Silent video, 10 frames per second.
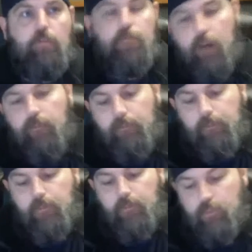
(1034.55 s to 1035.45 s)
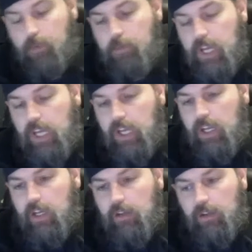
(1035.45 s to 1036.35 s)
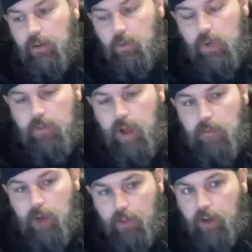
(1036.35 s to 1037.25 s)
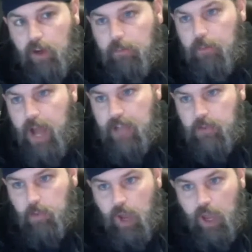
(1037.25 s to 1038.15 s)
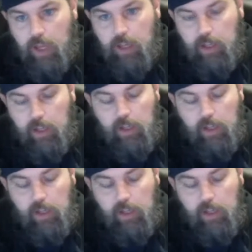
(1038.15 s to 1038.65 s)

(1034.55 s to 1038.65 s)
But for me, when my mother passed away,